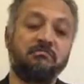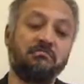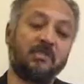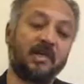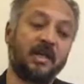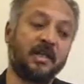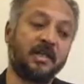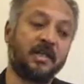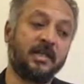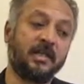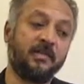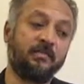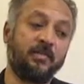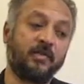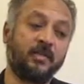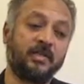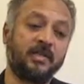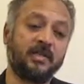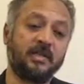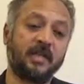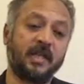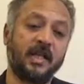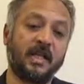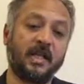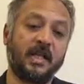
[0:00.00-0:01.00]
other
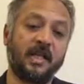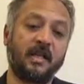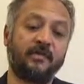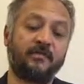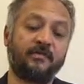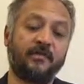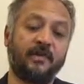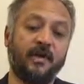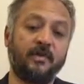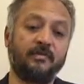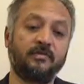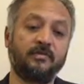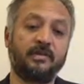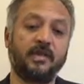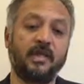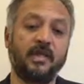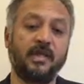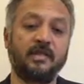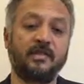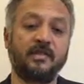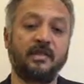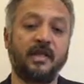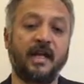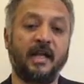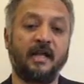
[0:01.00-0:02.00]
important thing I have found
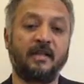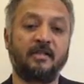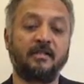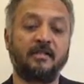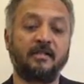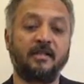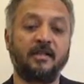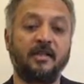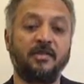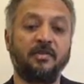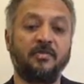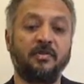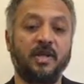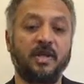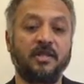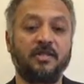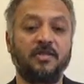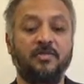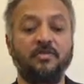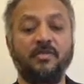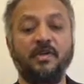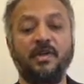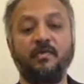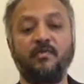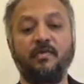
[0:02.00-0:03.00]
is that you can
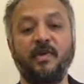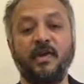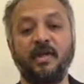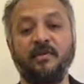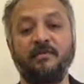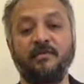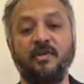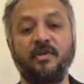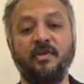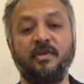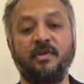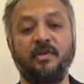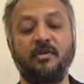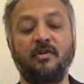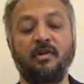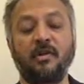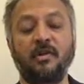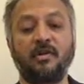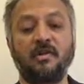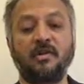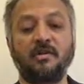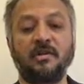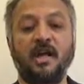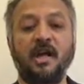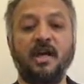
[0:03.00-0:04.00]
do it whenever you have got
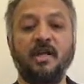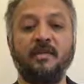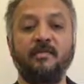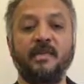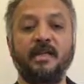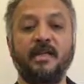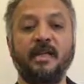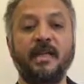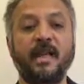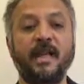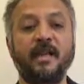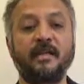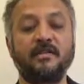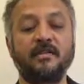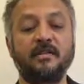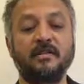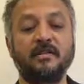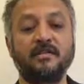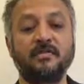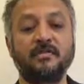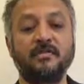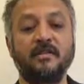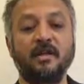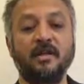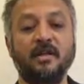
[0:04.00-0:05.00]
the time and an
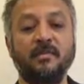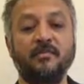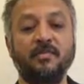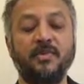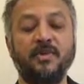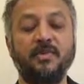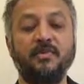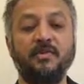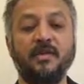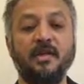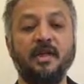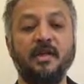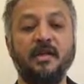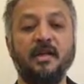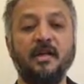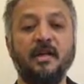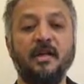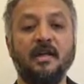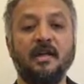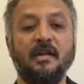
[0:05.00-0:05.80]
access to the computer,